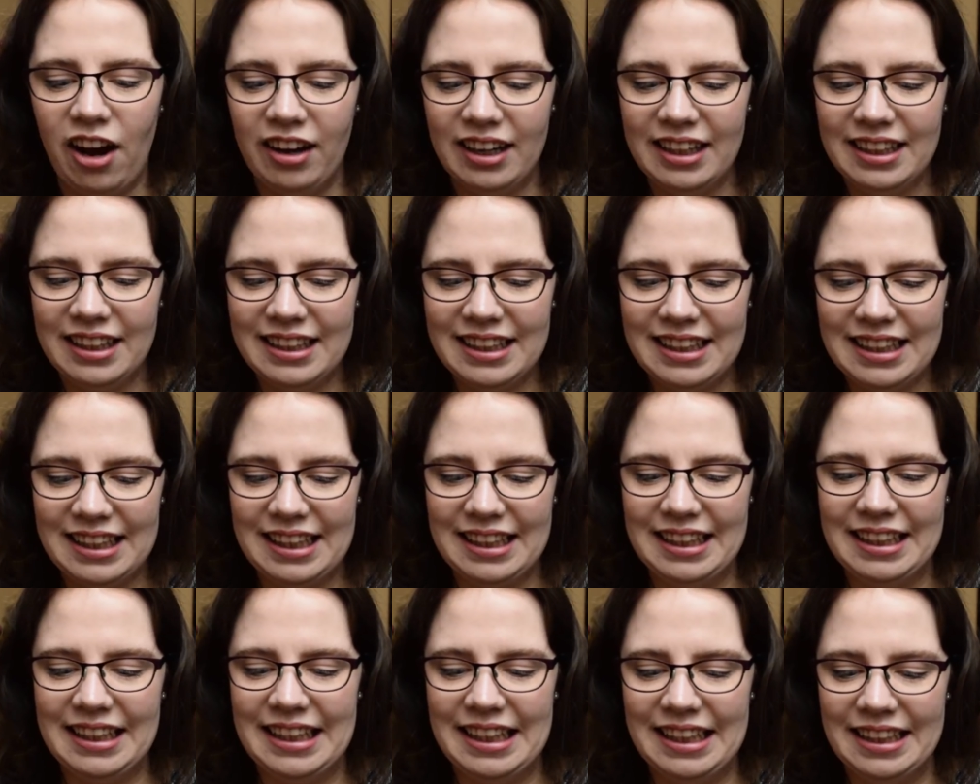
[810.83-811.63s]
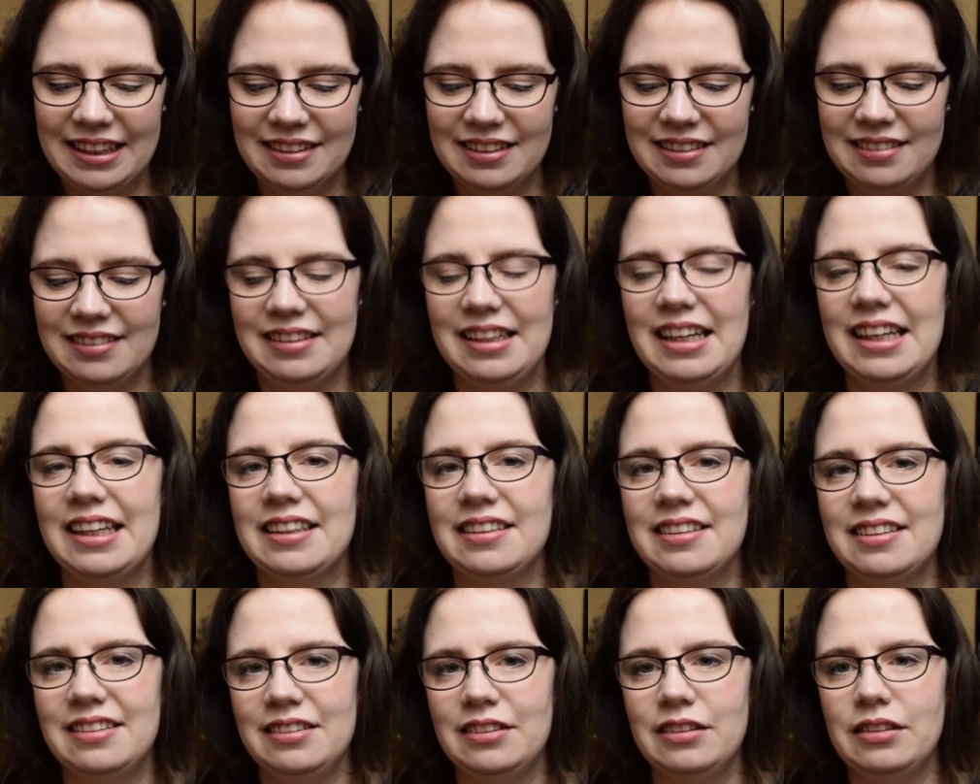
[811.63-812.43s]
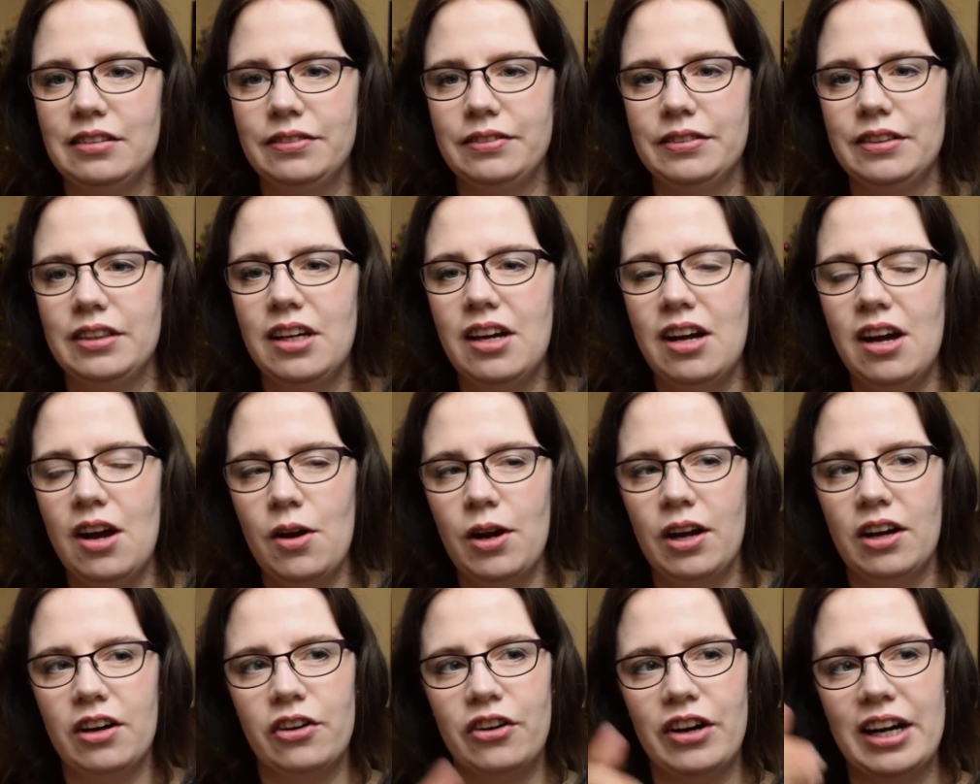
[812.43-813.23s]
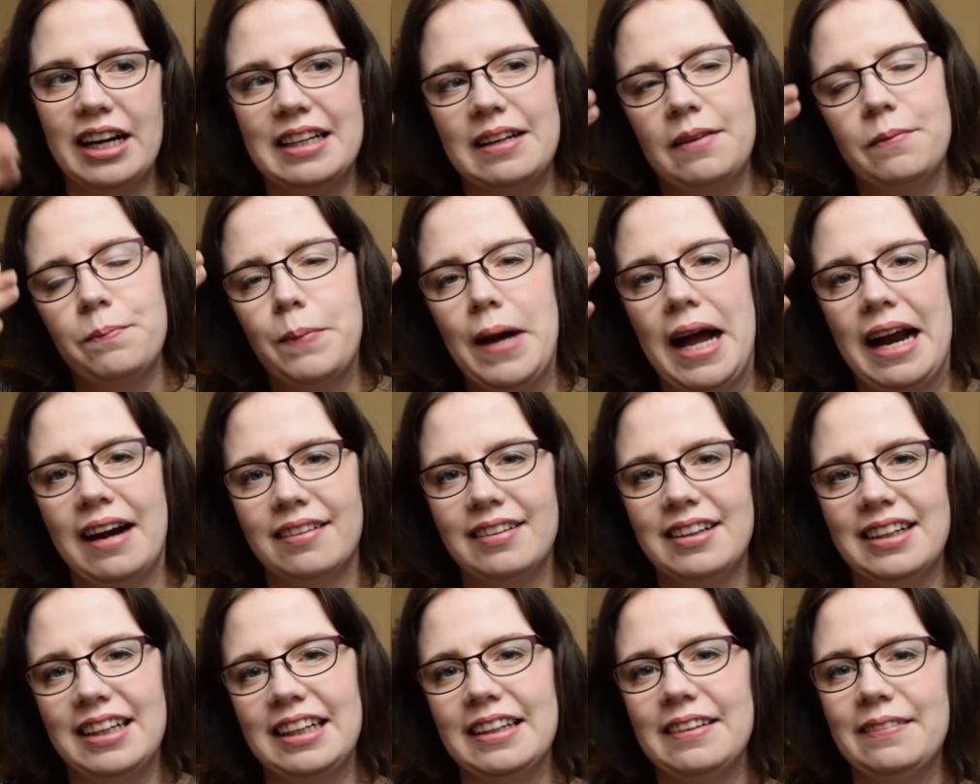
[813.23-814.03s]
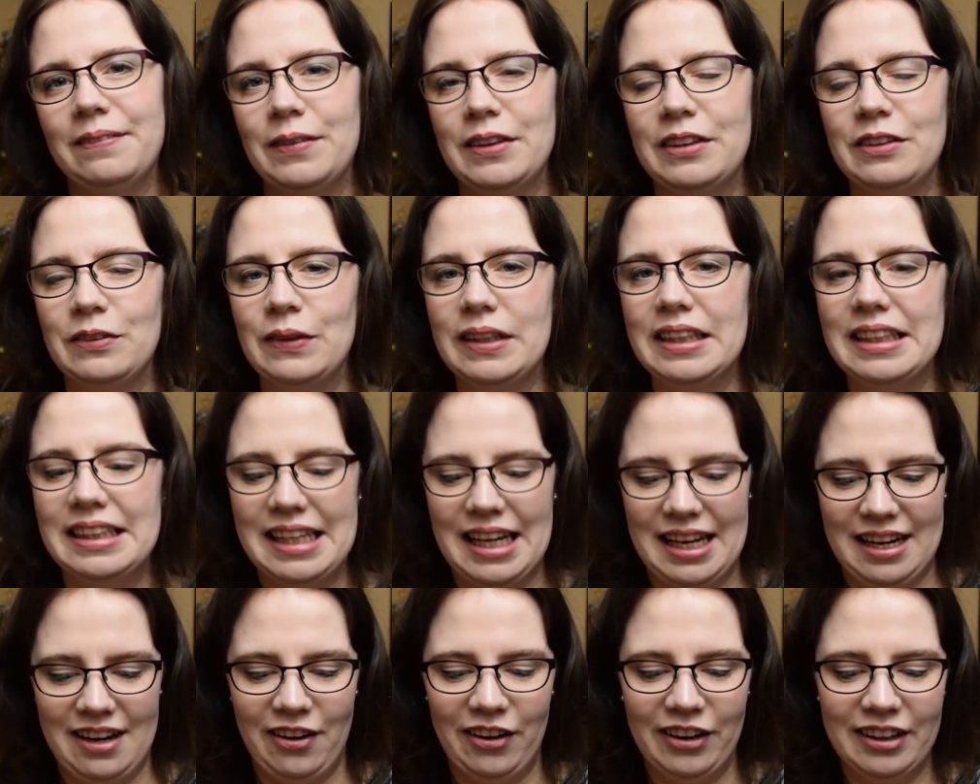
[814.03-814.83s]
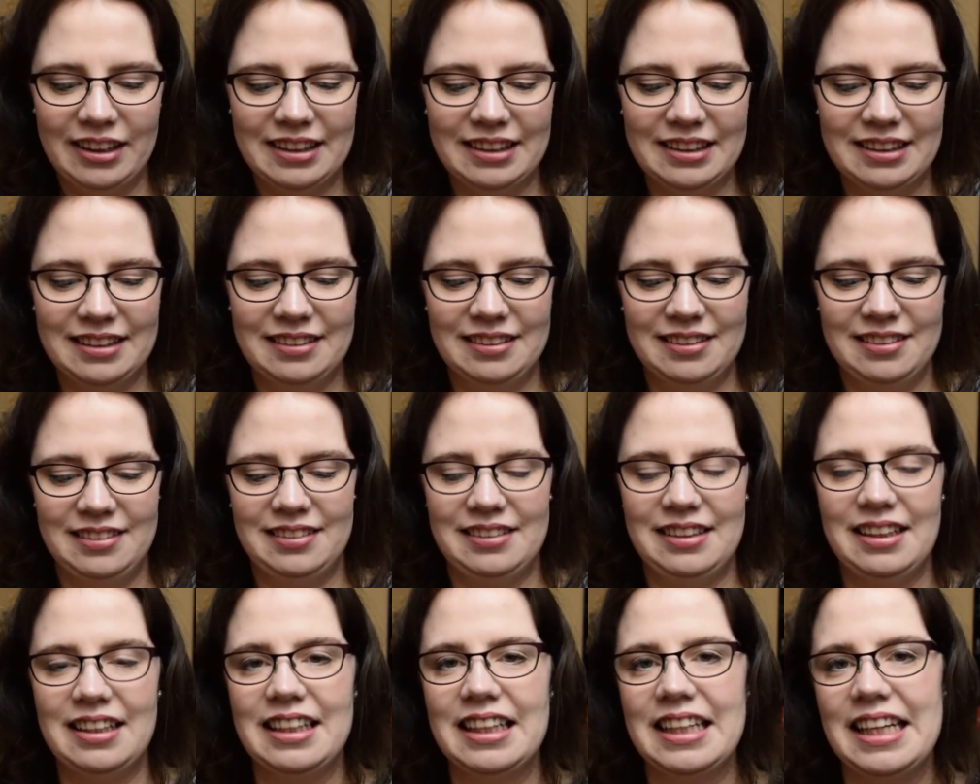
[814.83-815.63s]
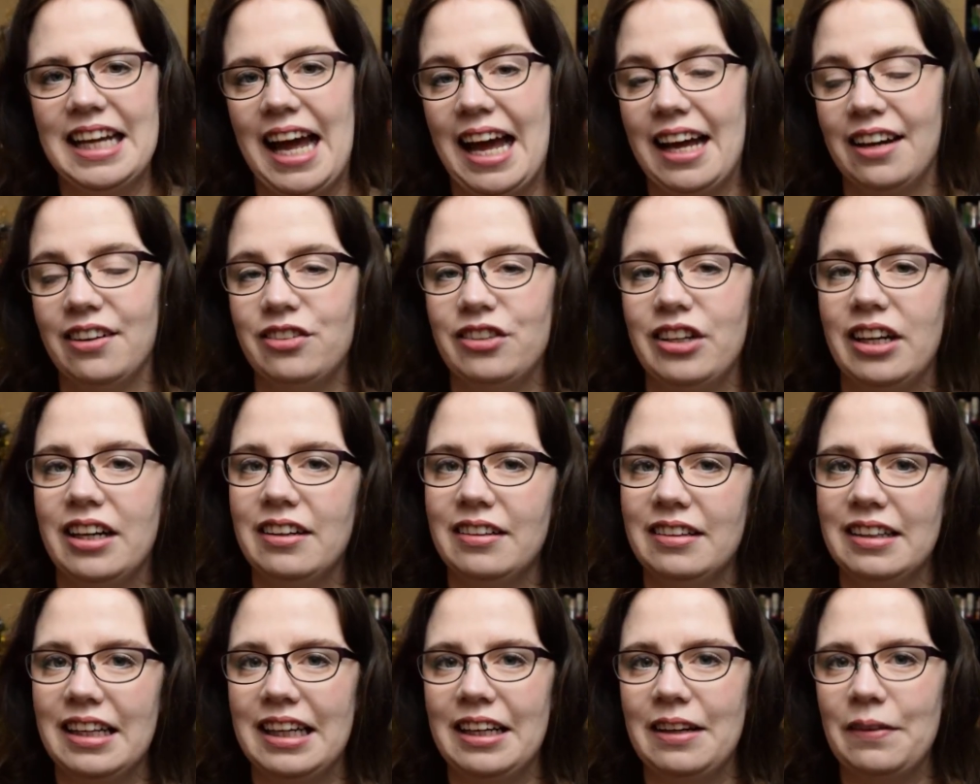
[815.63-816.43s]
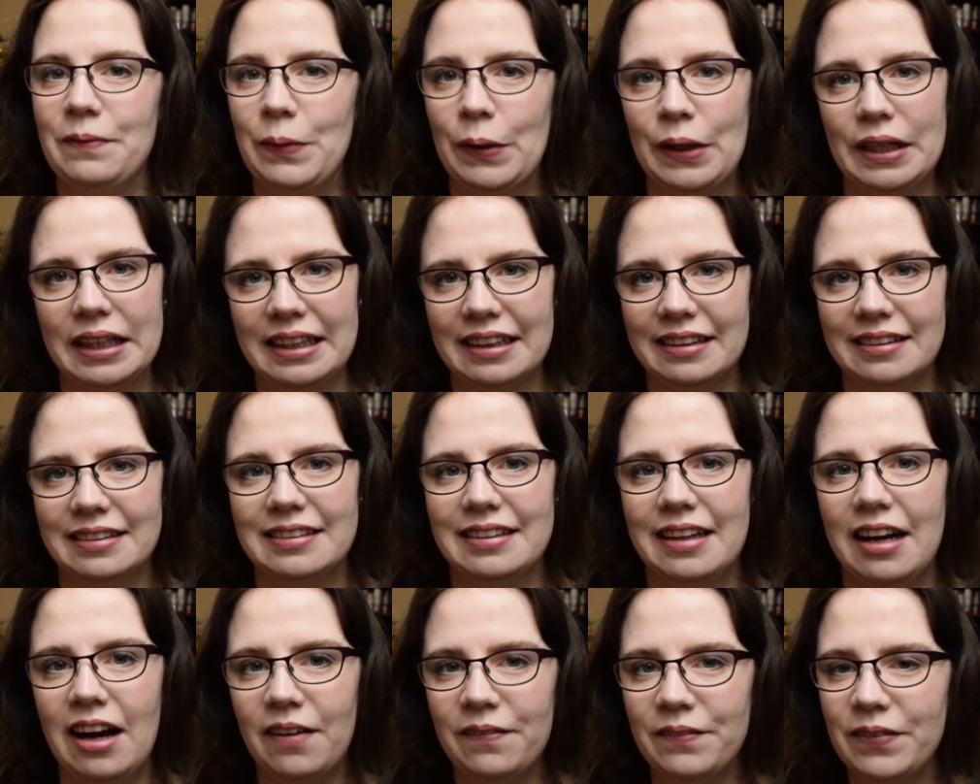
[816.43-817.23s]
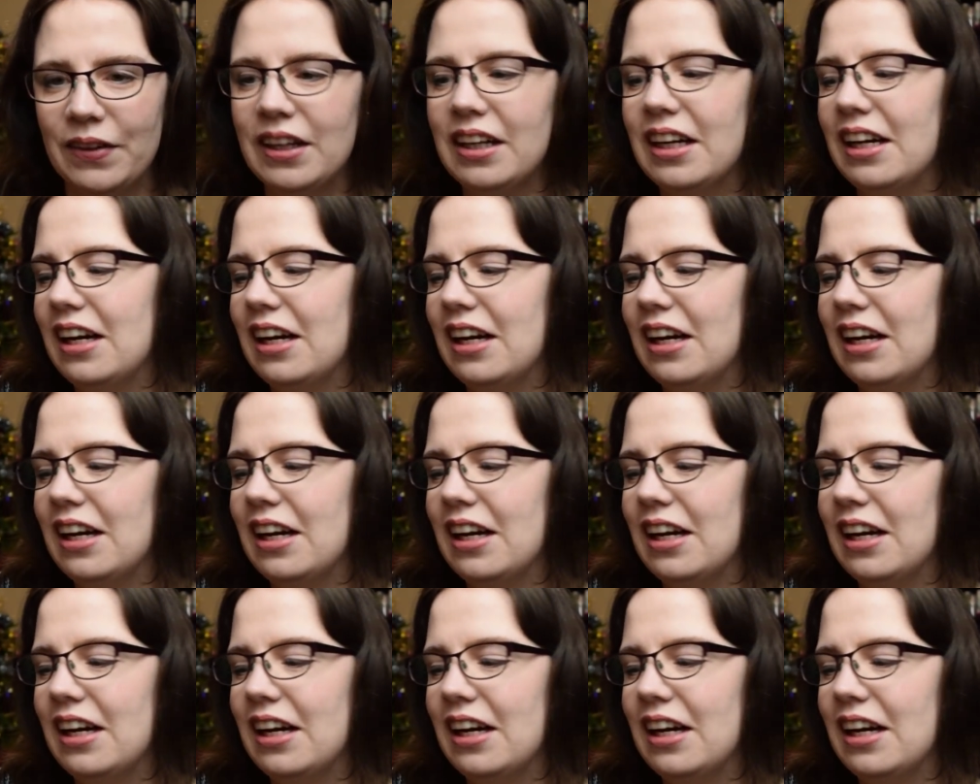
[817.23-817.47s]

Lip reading: oilier lids. It can sort of create a barrier between that oiliness and the eyeshadow that you're putting on top,